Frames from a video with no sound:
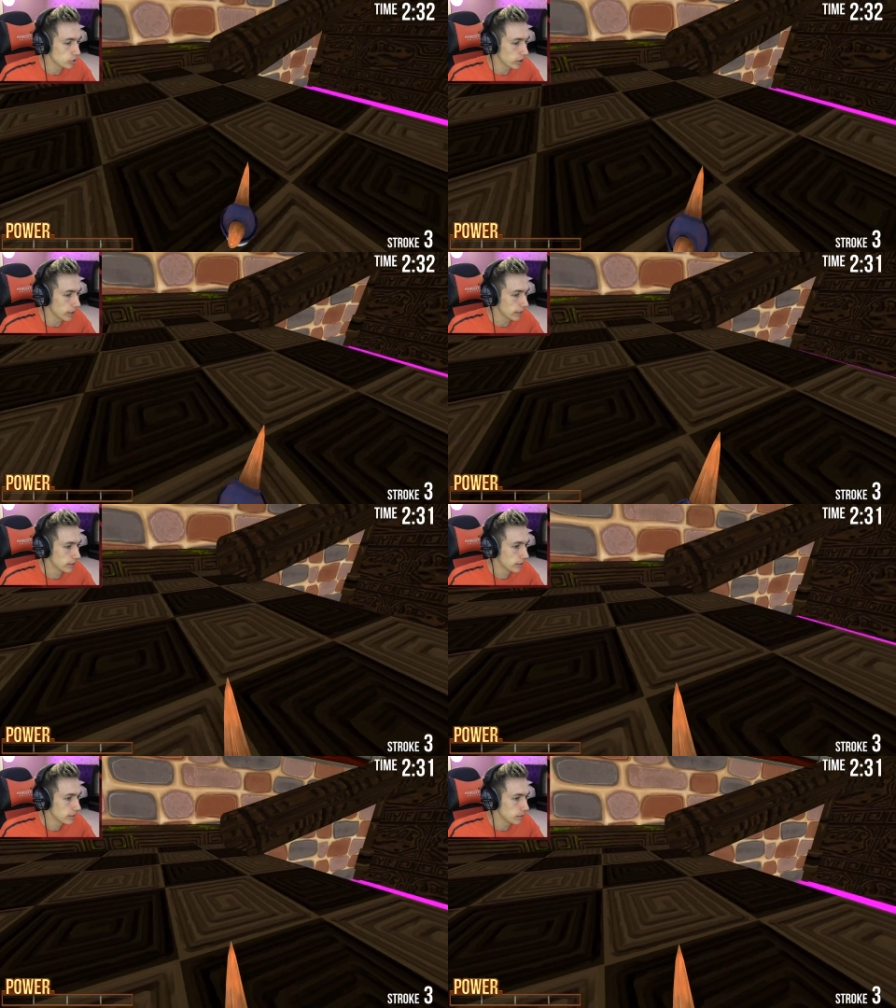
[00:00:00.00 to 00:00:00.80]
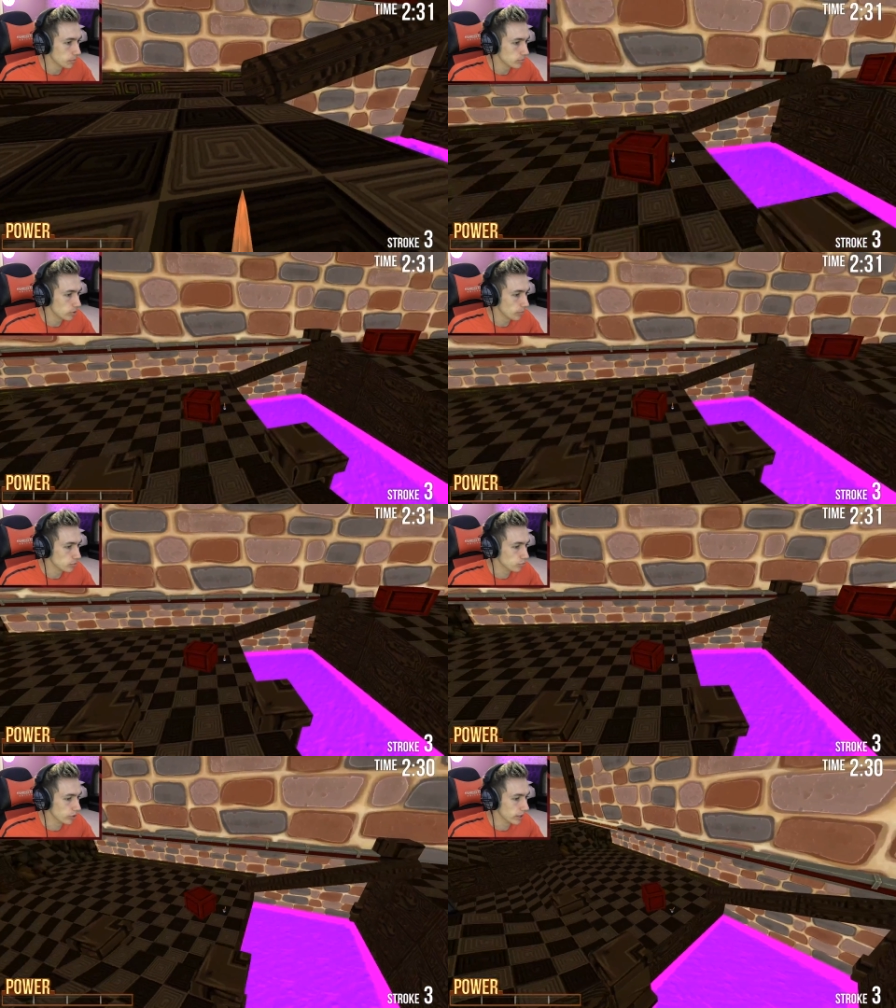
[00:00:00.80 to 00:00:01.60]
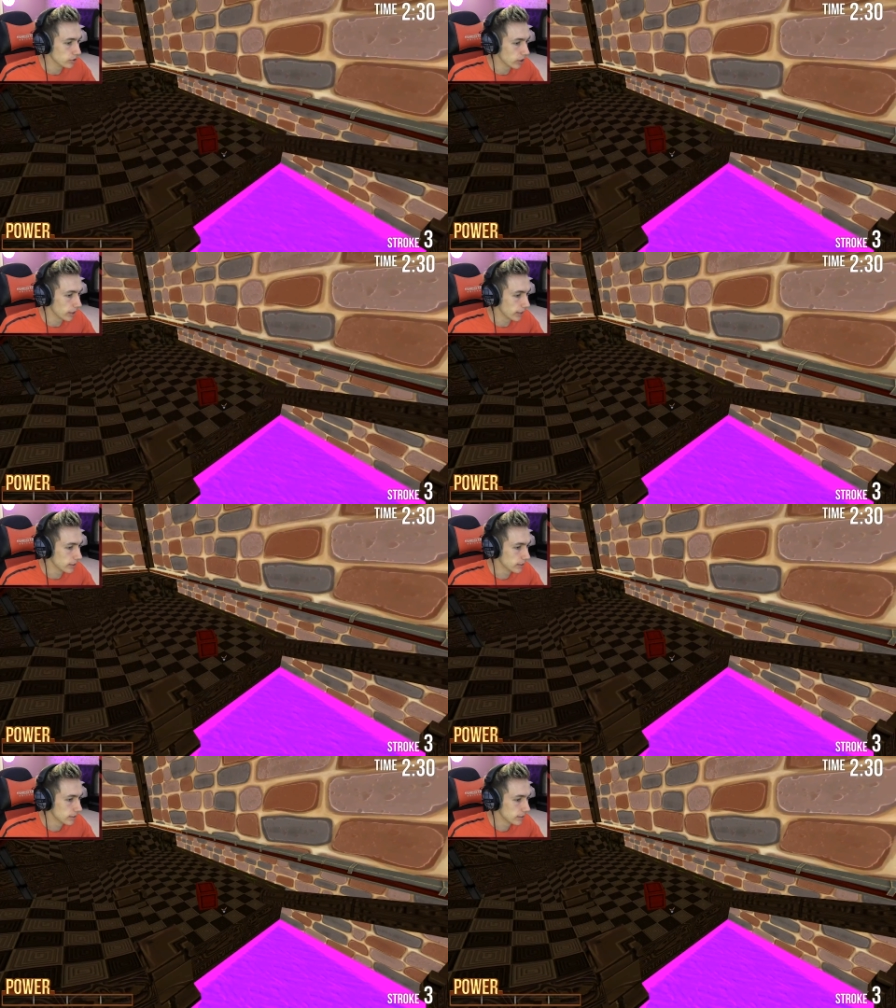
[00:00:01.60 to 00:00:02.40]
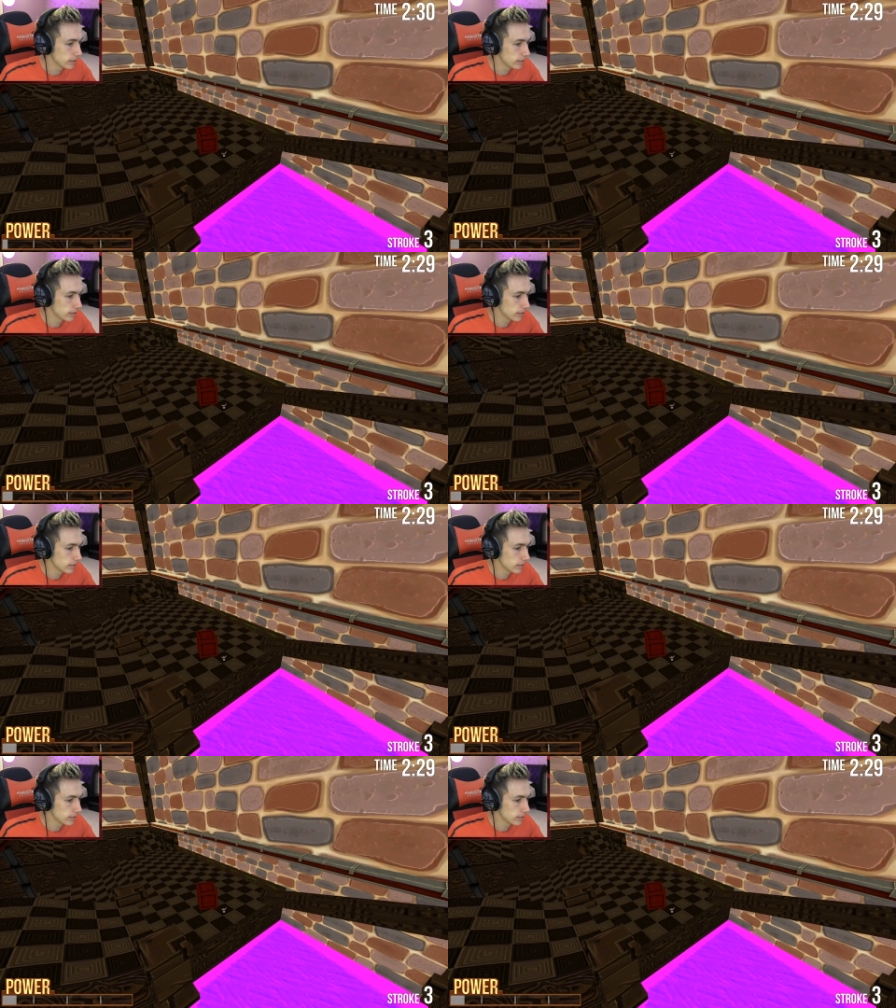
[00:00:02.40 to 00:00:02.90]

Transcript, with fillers: I'm struggling. Team, I'm, I'm really struggling. Wow. It's a hole in two.